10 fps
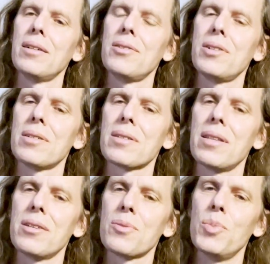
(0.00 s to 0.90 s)
just
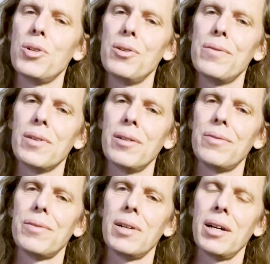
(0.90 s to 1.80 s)
this move
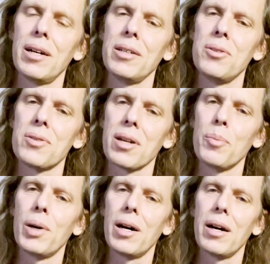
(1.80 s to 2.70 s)
of using a
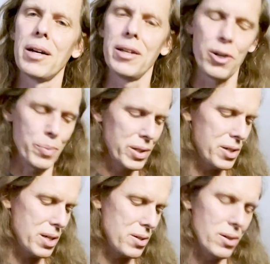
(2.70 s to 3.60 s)
bar in open
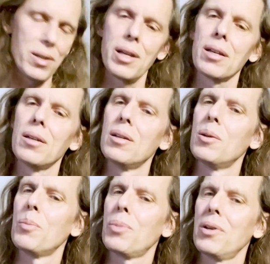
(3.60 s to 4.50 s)
G tuning,
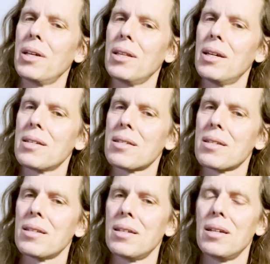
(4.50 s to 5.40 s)
putting
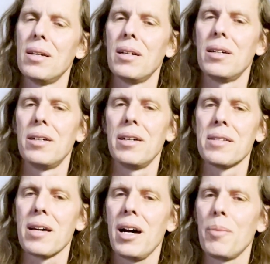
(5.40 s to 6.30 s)
this on
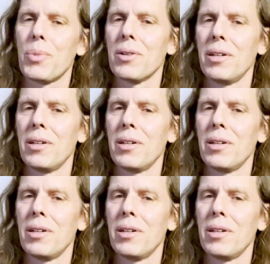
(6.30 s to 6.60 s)
top, or